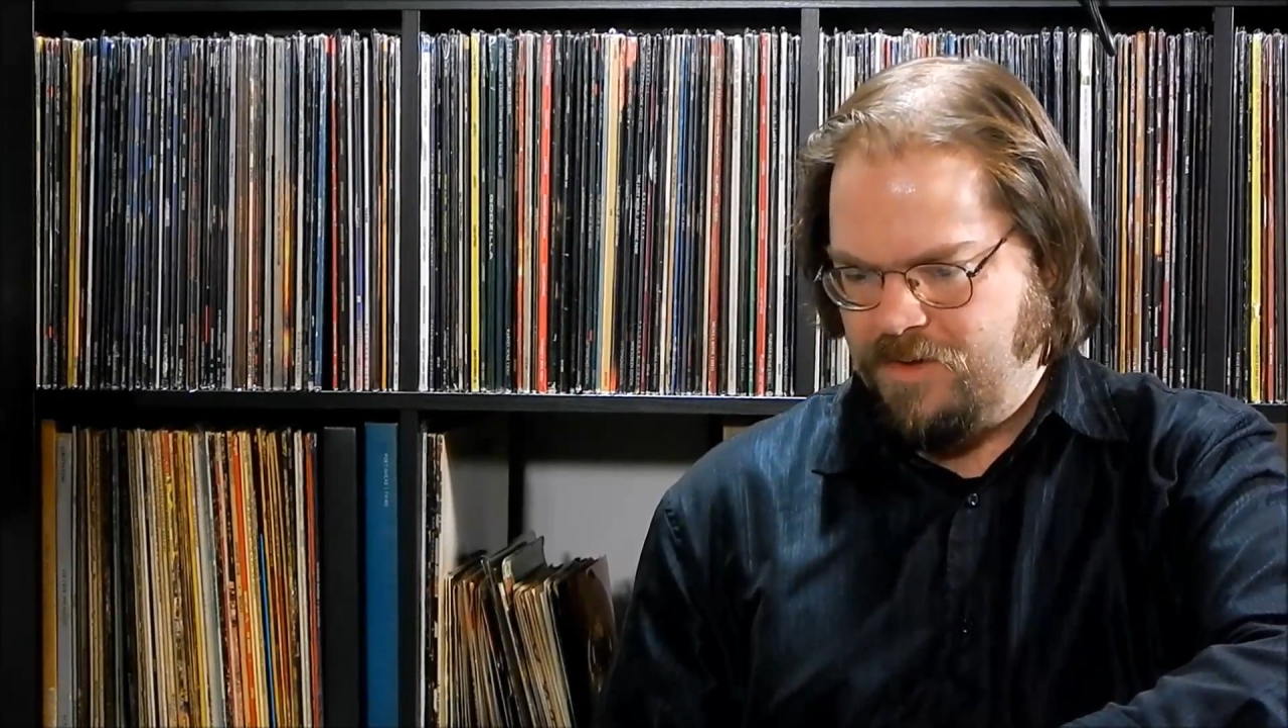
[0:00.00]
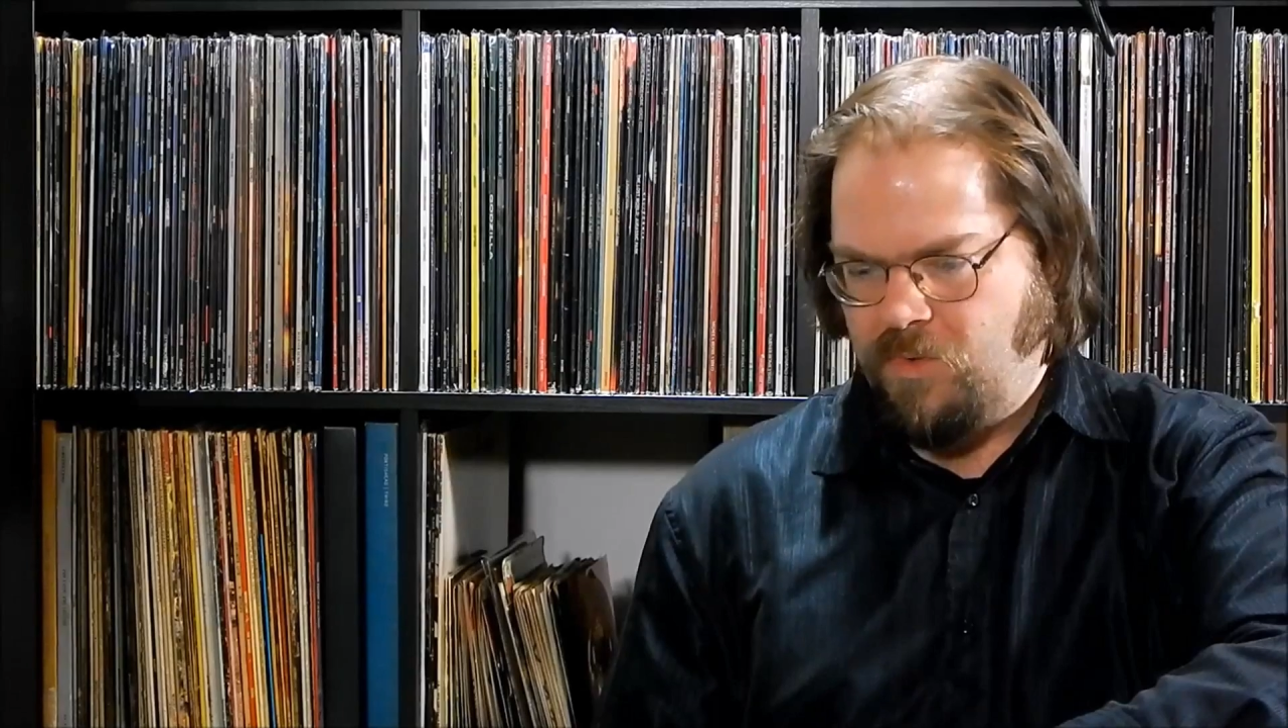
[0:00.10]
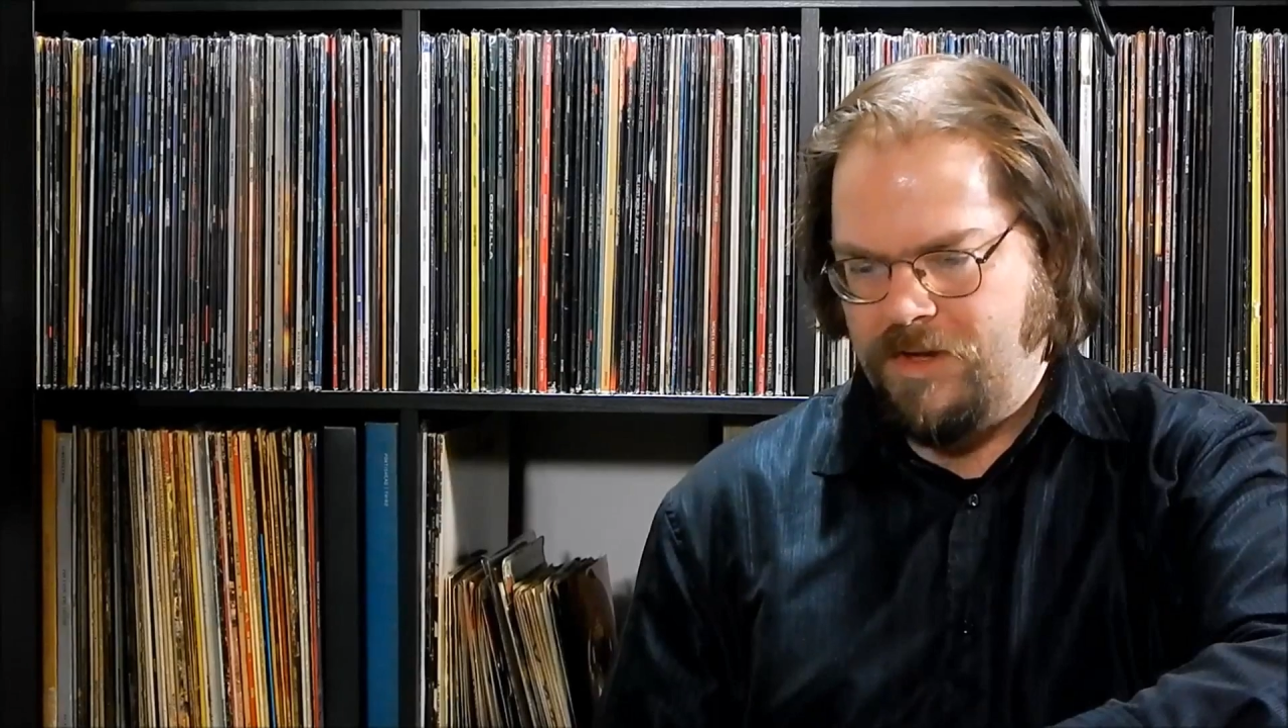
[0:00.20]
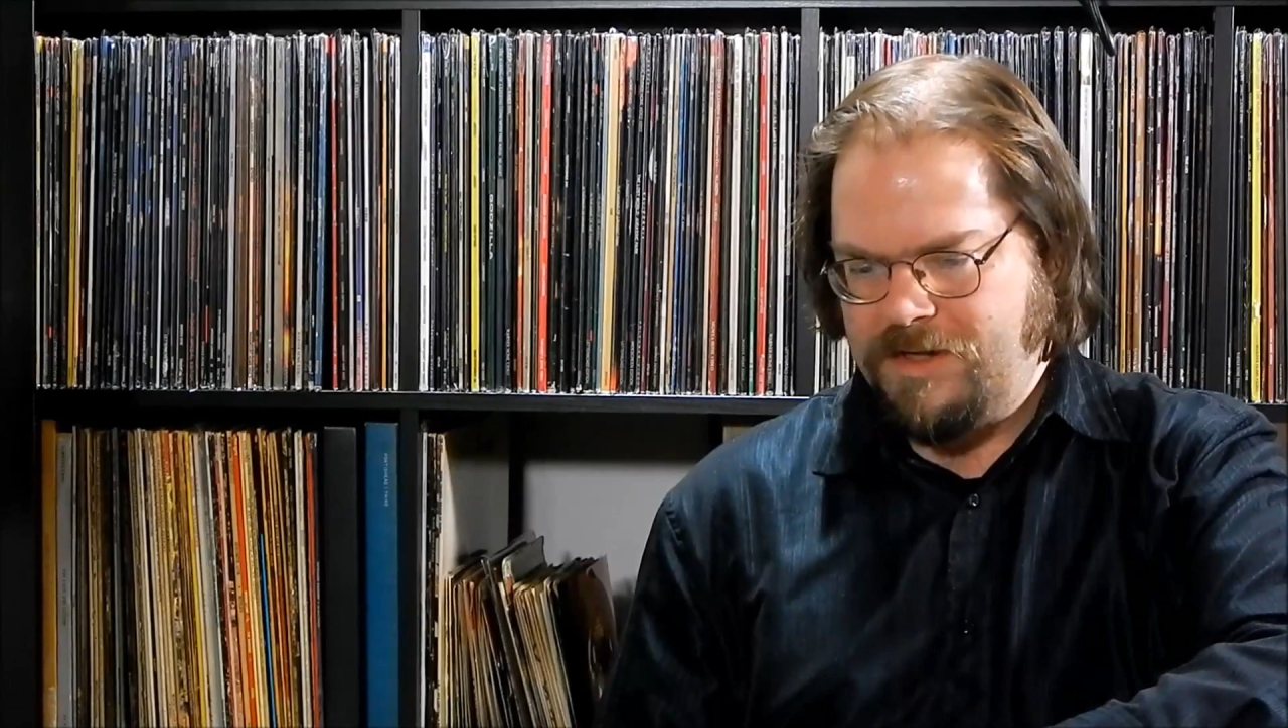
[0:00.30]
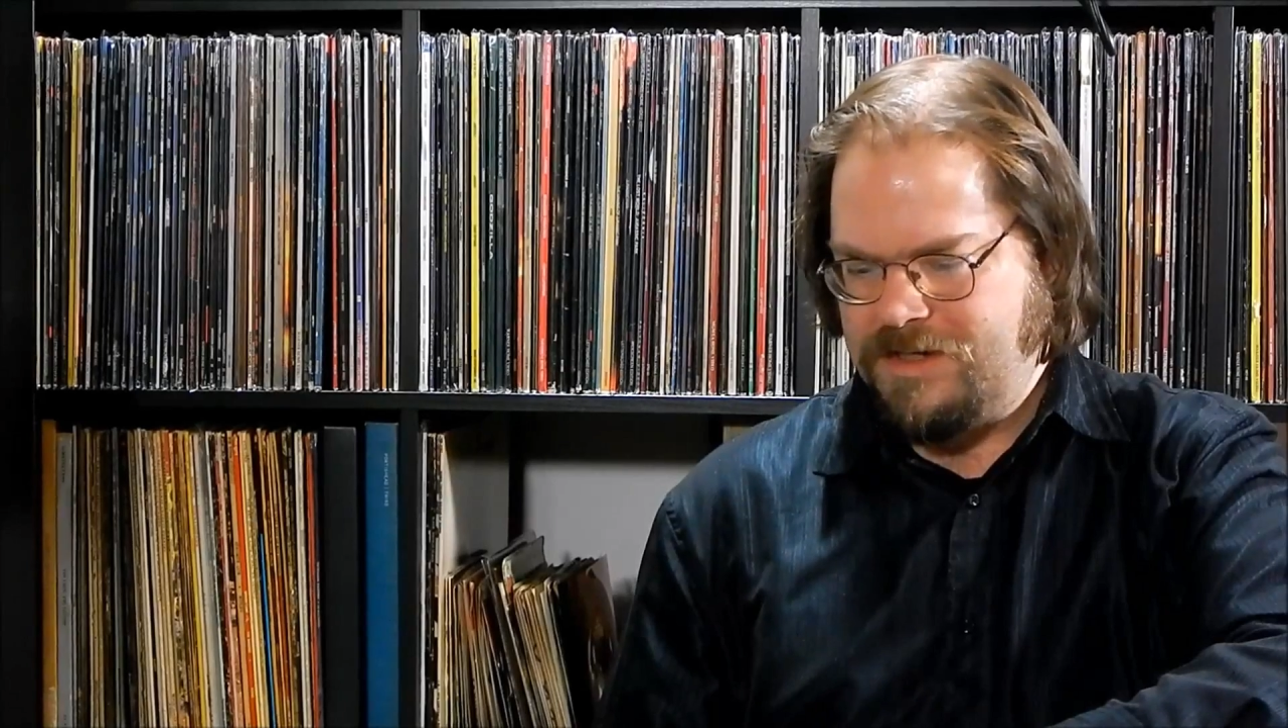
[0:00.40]

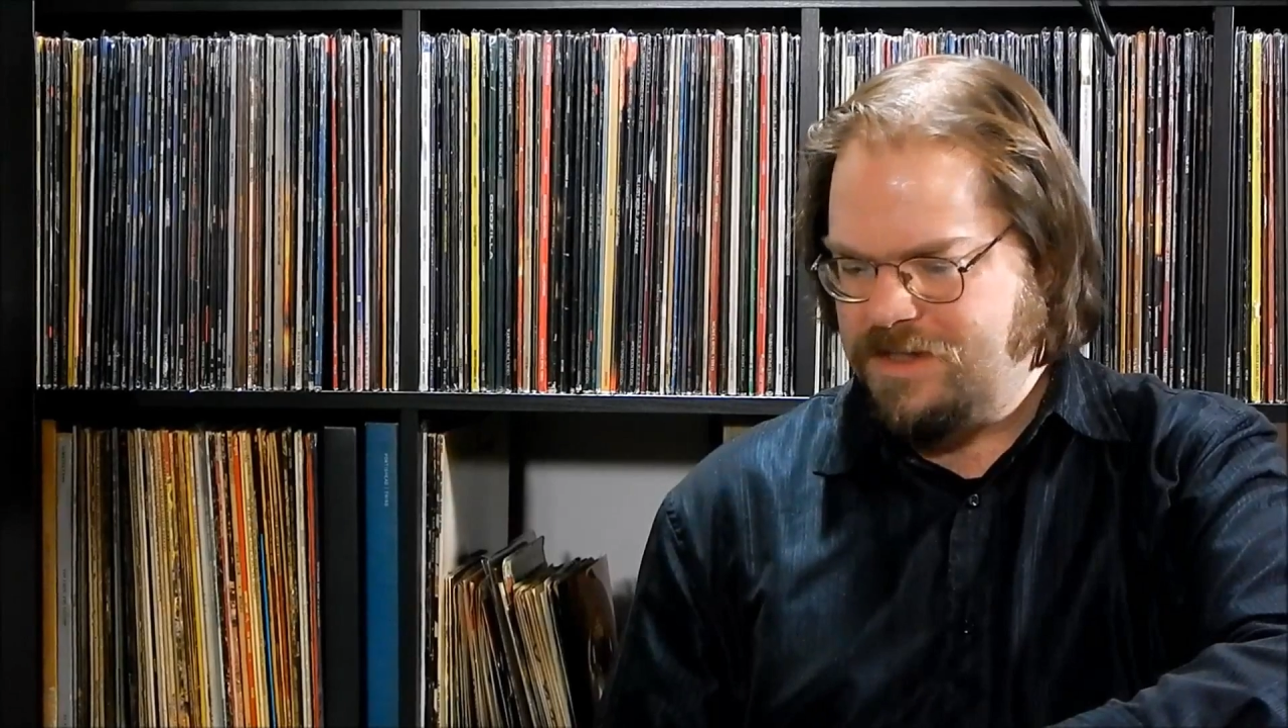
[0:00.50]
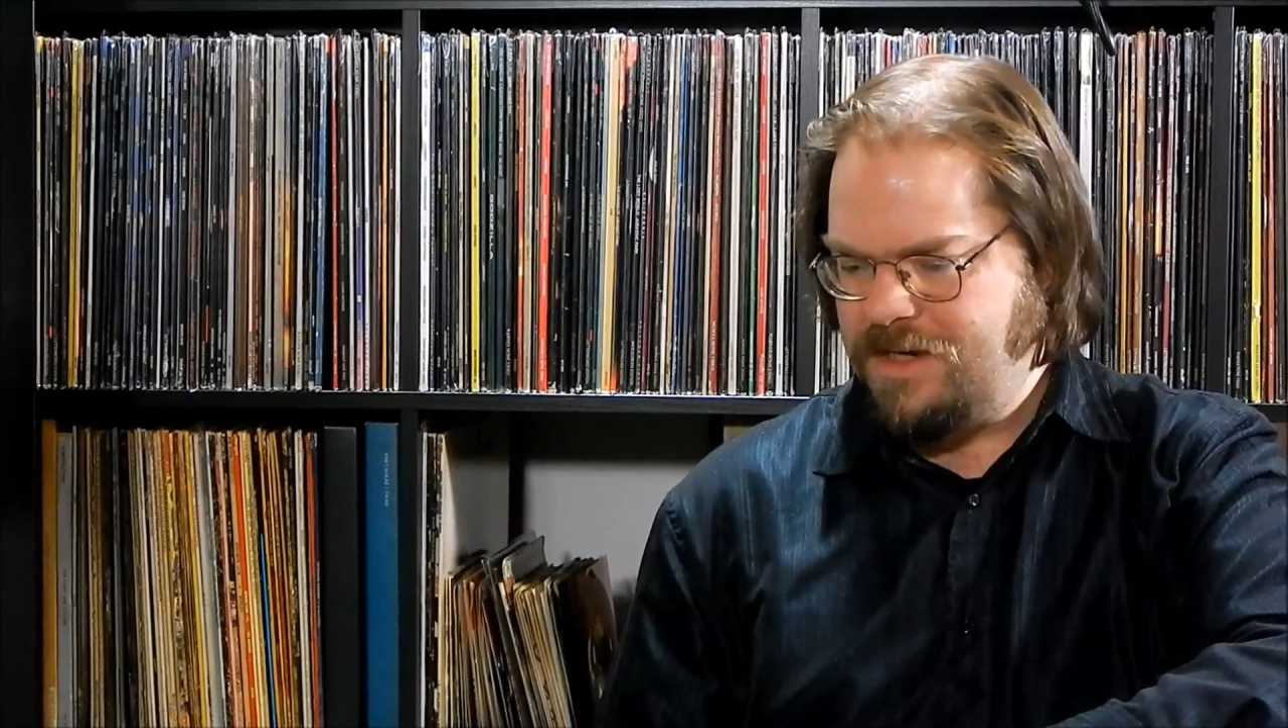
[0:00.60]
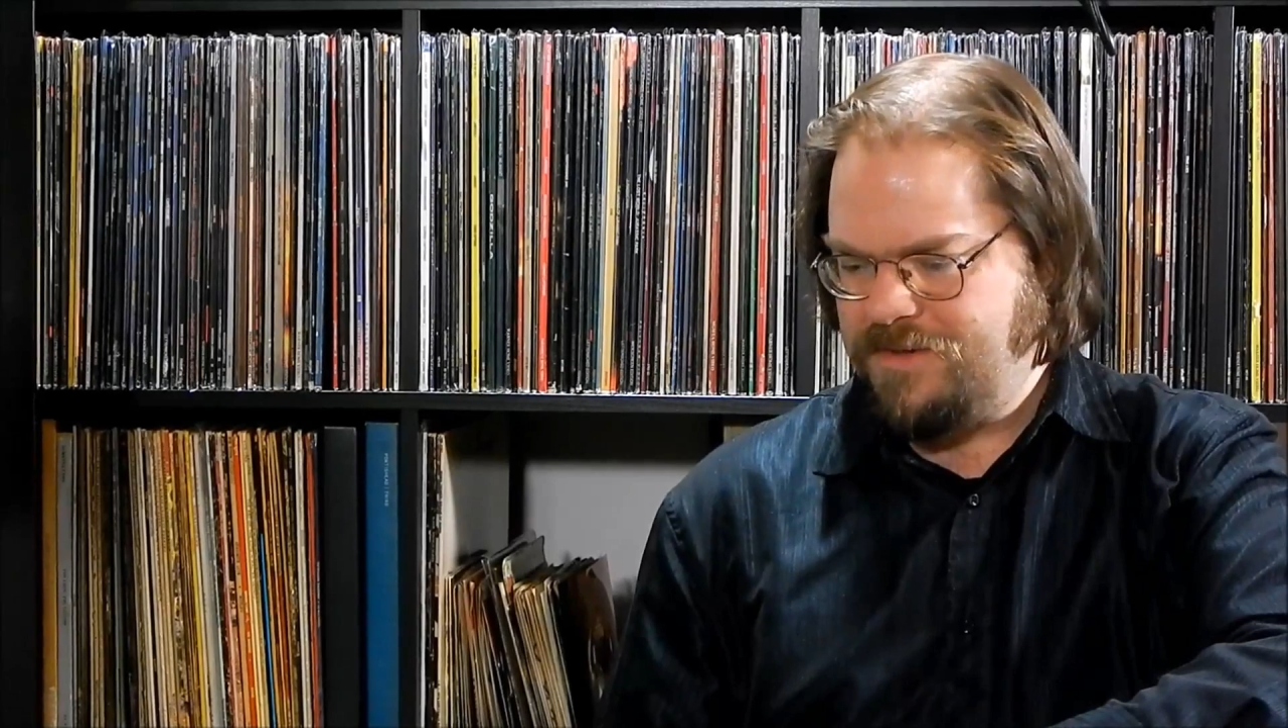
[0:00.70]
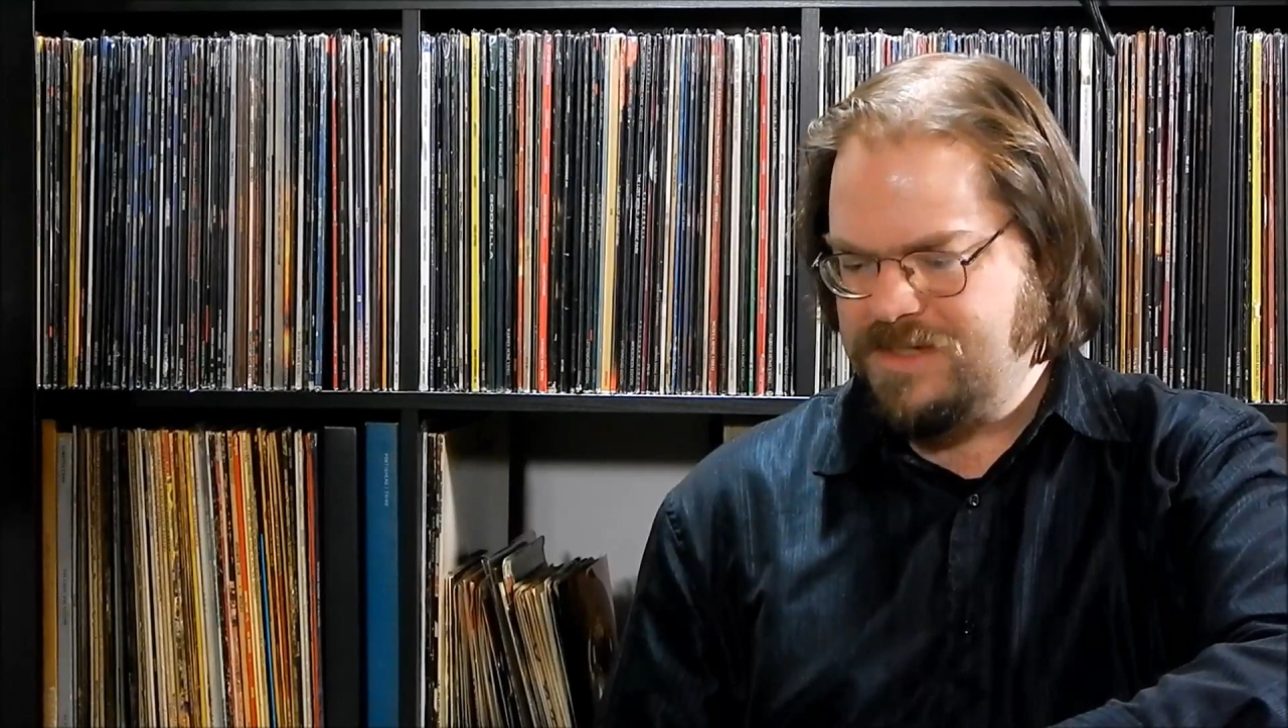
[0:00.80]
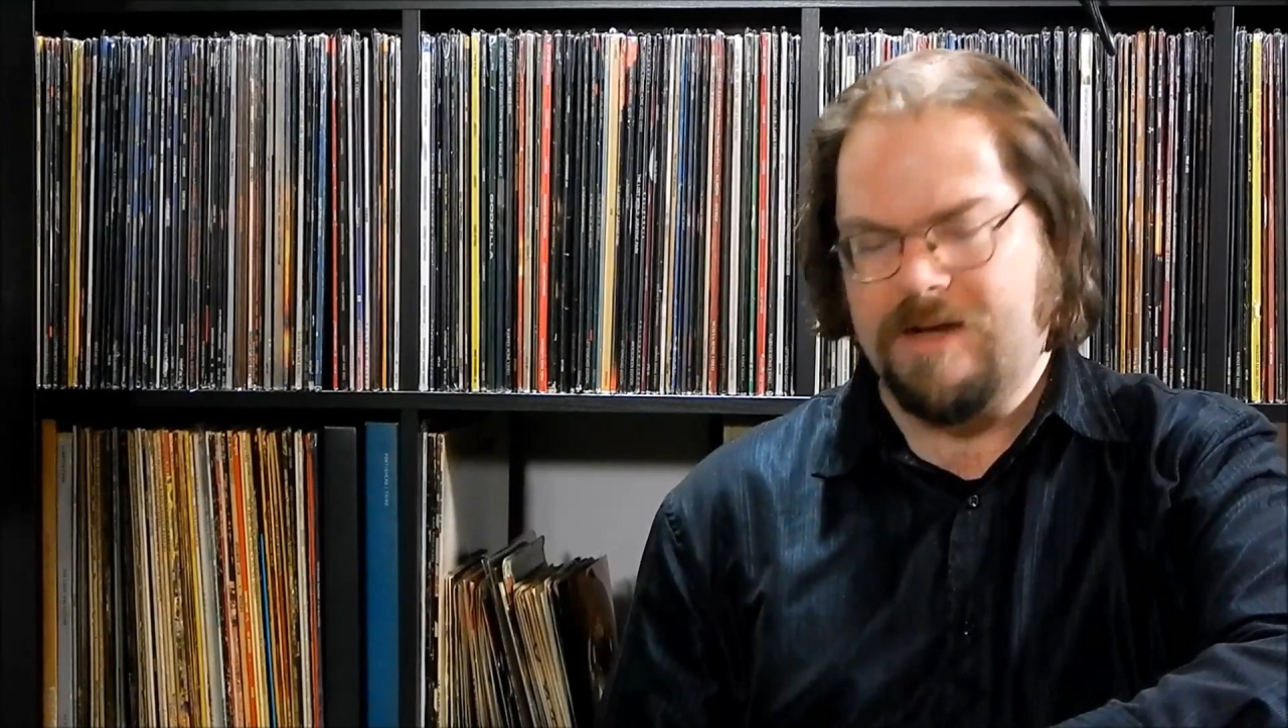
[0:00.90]
quality titles